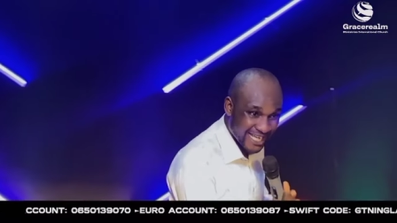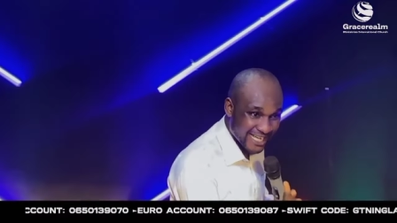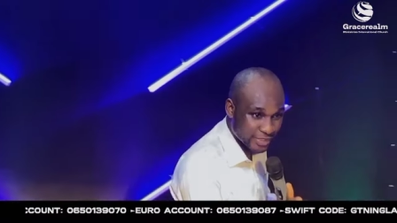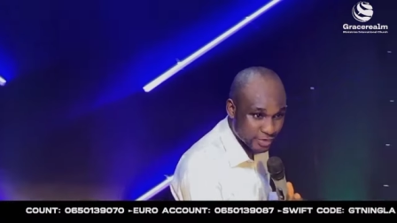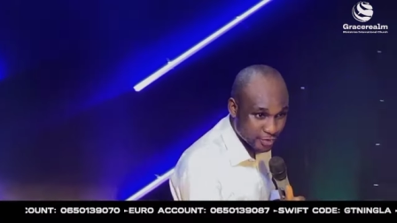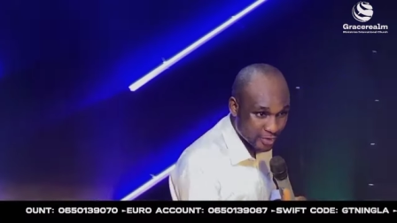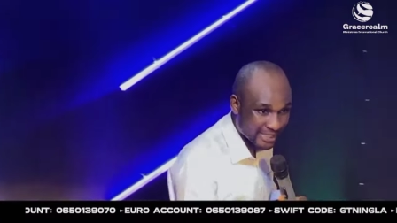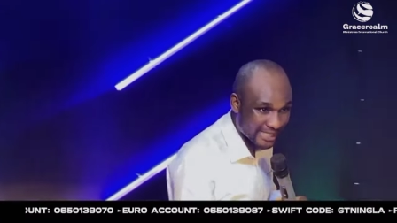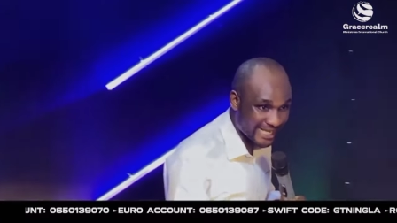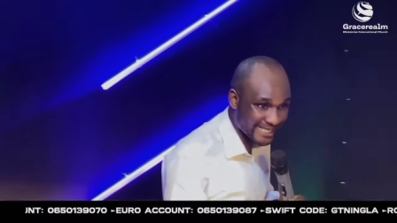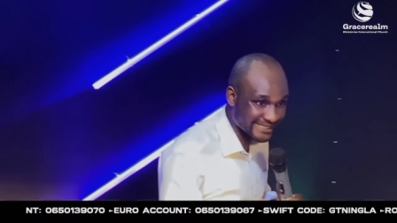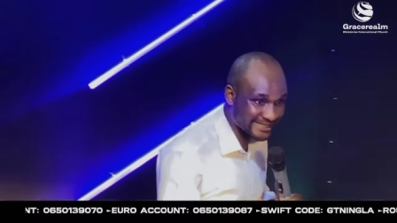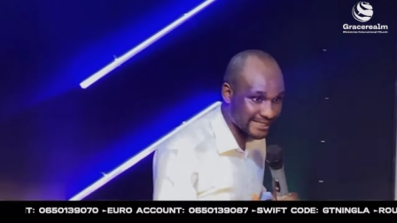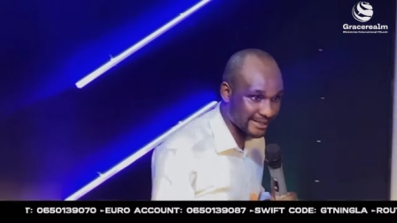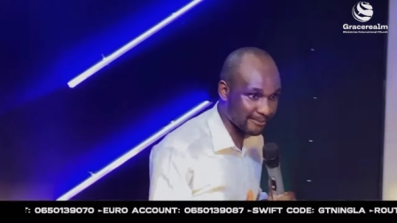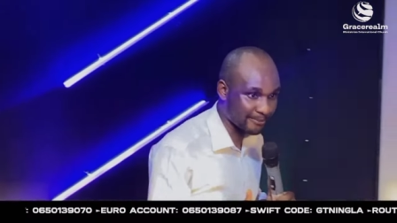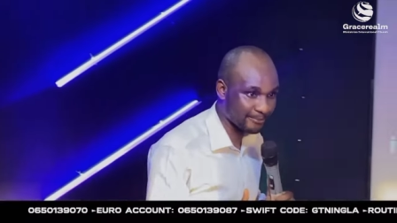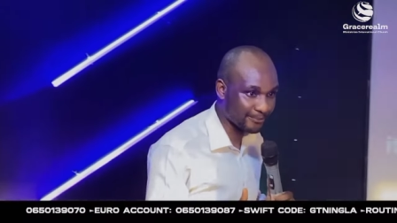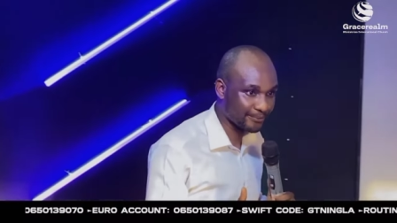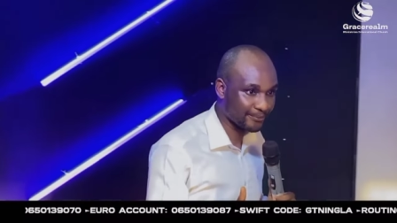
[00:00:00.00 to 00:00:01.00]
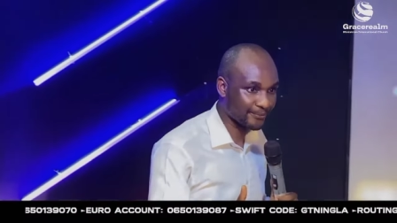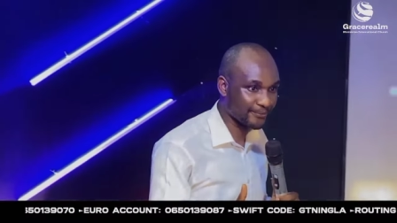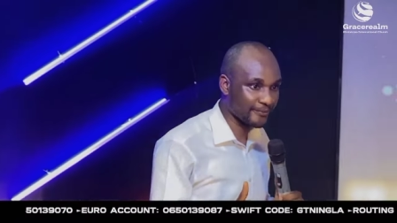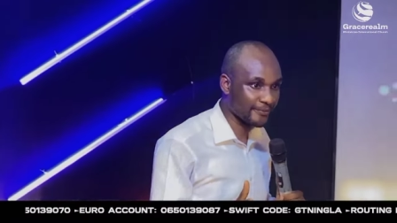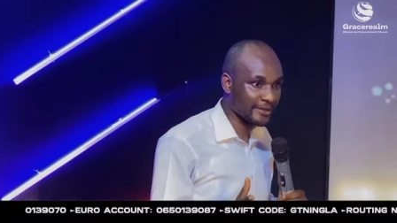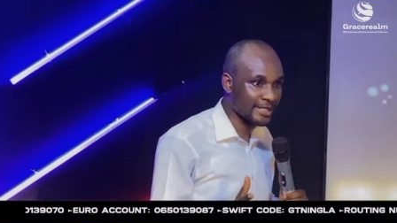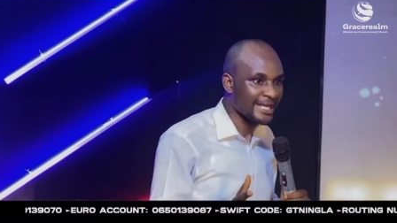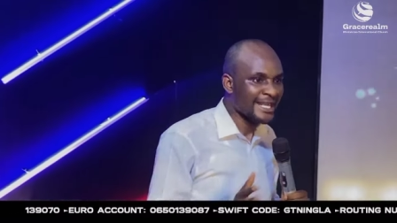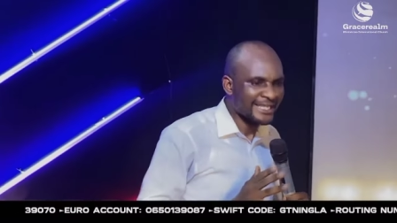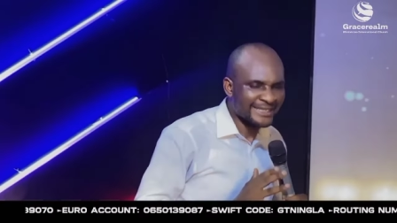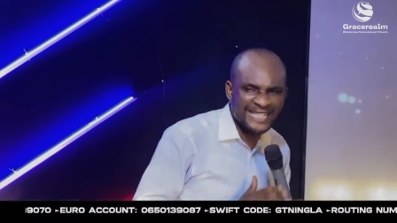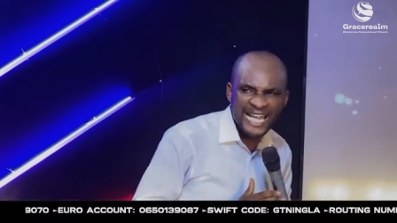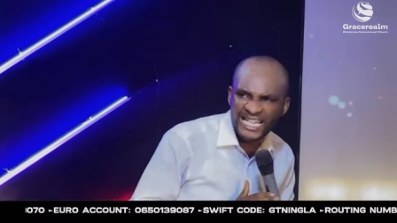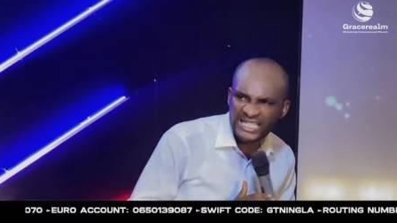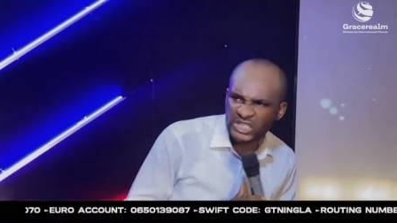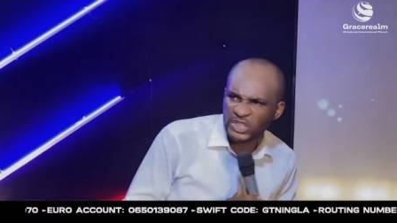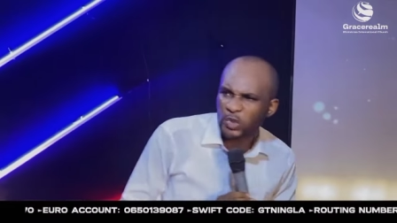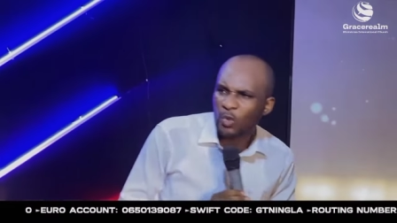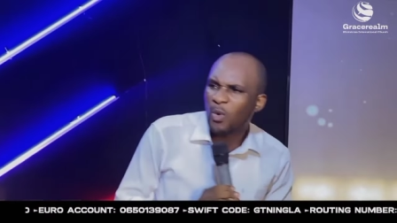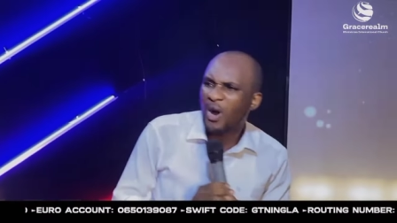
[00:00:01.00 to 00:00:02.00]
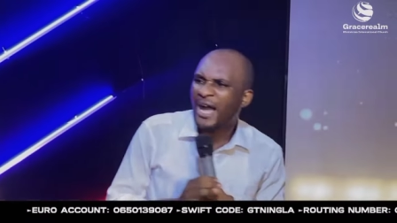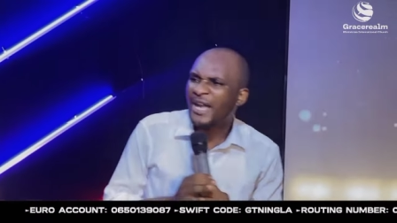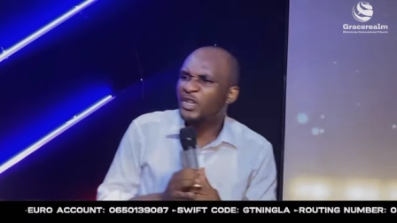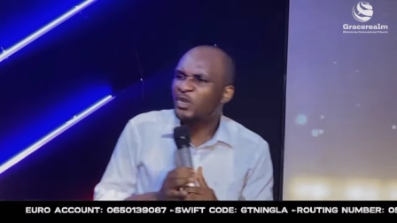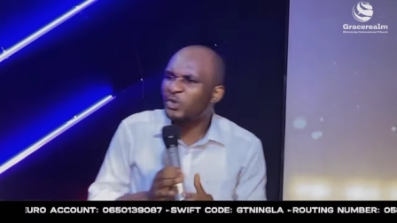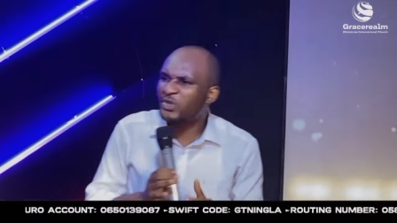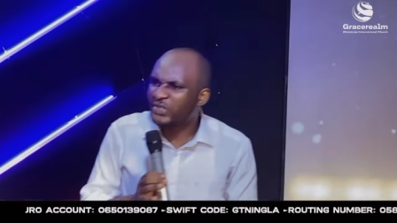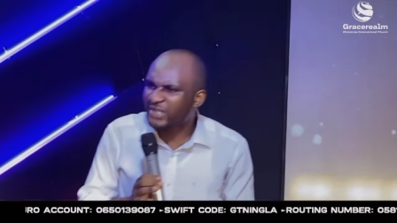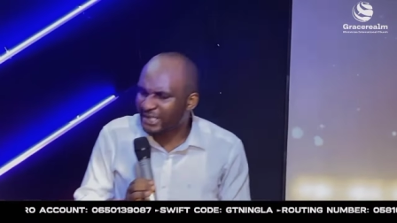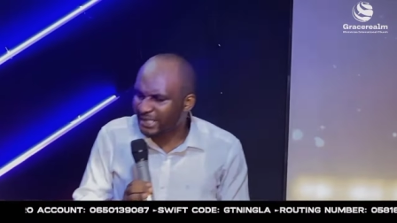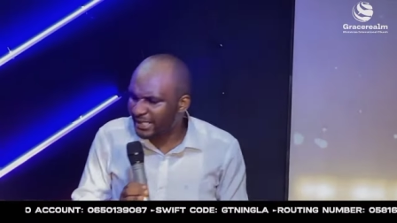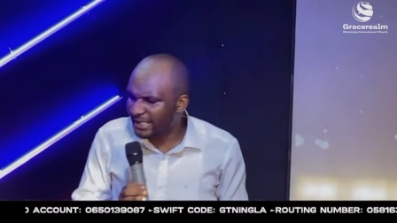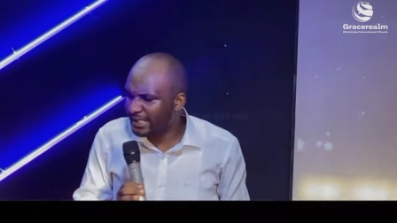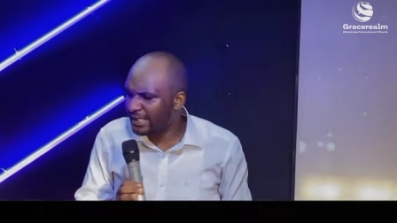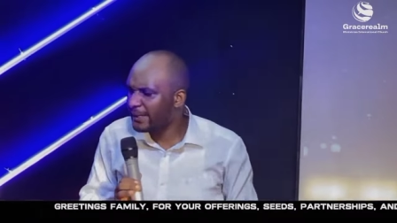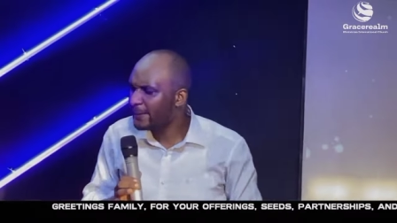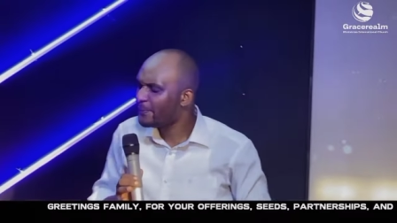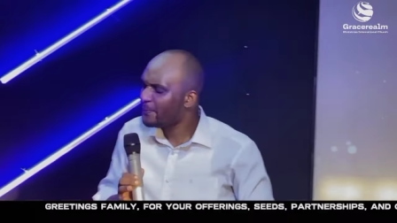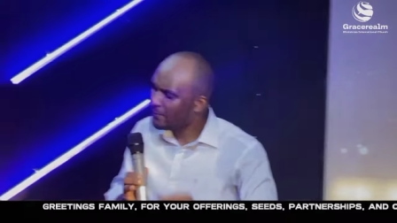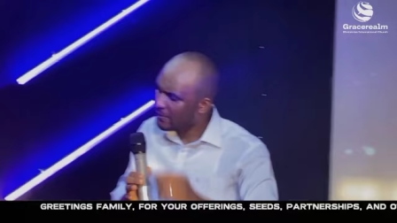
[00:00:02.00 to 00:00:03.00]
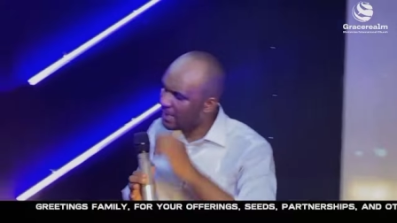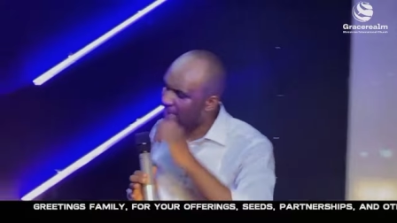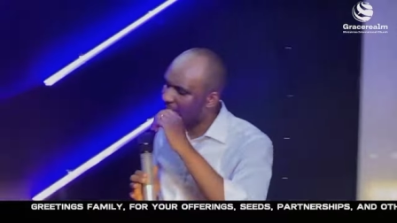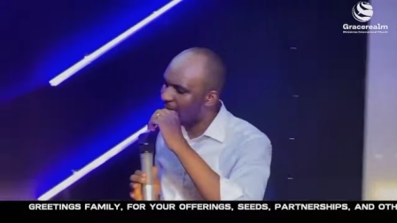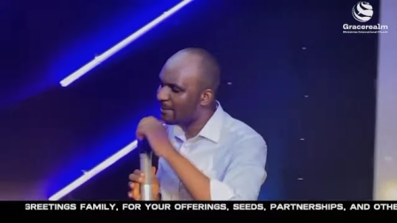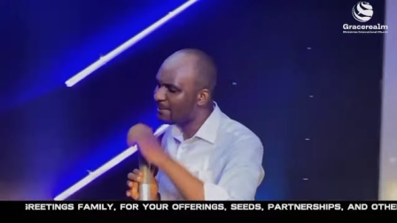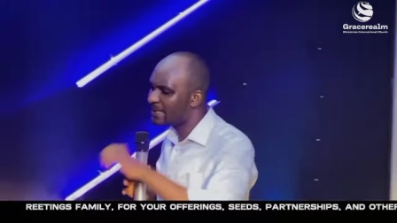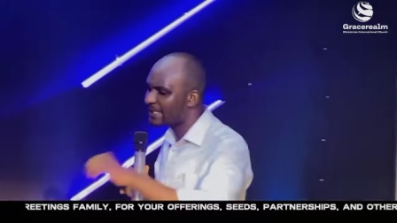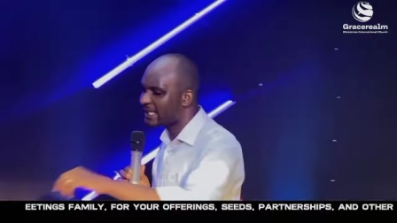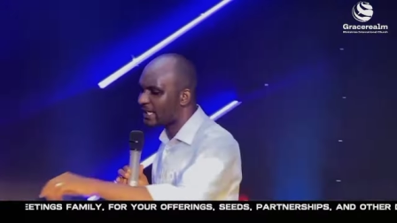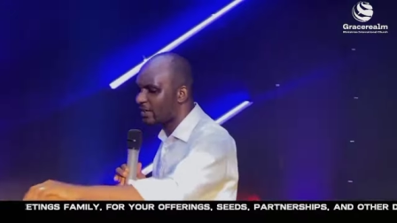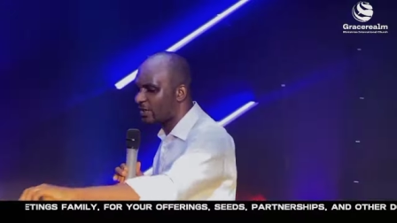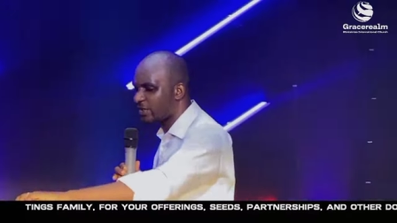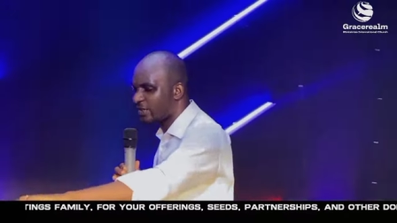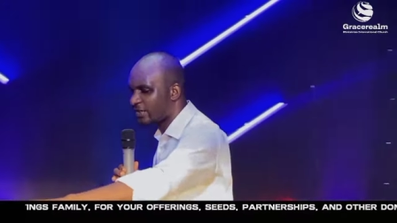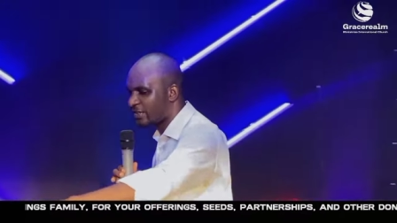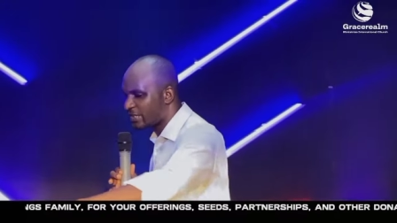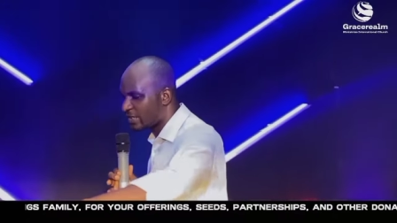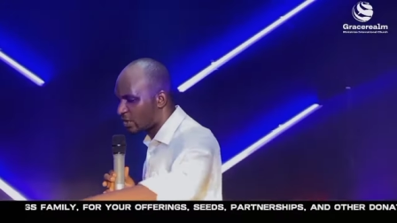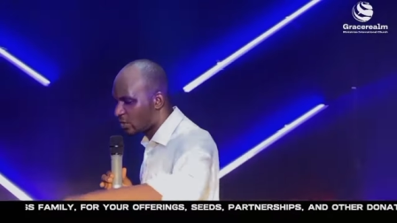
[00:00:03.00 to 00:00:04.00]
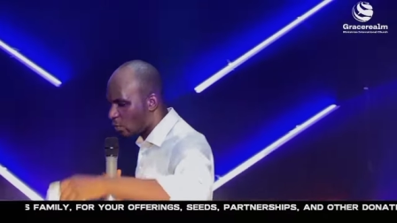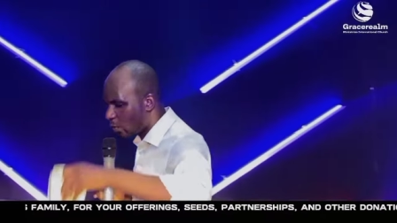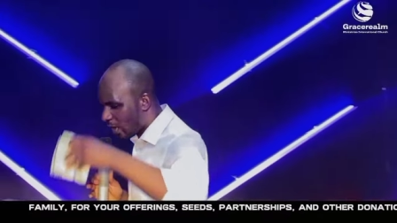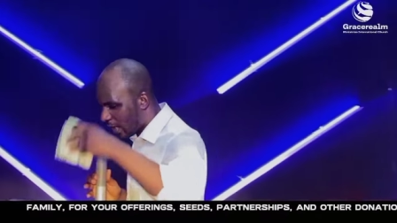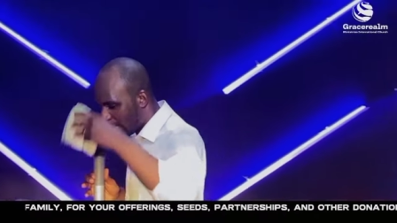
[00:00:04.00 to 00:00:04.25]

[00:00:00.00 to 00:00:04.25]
actualize them. That's why you see. Now let me tell you the reason